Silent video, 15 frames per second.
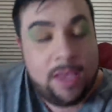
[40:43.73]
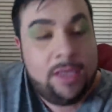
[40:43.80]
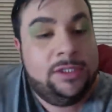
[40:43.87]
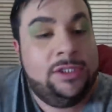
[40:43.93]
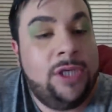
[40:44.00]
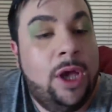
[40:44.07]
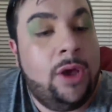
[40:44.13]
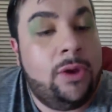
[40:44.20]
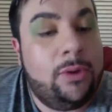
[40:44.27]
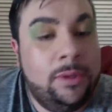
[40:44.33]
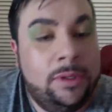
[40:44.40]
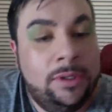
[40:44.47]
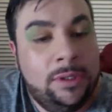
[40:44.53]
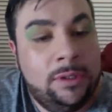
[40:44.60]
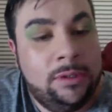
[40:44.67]
So,
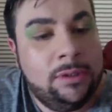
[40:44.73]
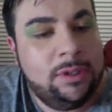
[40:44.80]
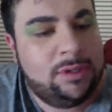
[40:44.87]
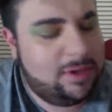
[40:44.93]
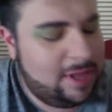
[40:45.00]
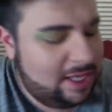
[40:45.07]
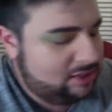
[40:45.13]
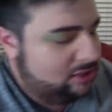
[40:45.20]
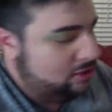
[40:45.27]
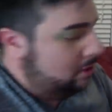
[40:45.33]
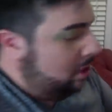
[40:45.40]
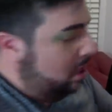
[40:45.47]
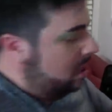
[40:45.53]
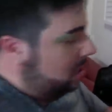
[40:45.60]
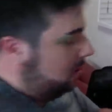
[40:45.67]
oh no, that's too
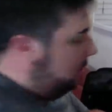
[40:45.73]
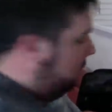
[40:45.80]
light.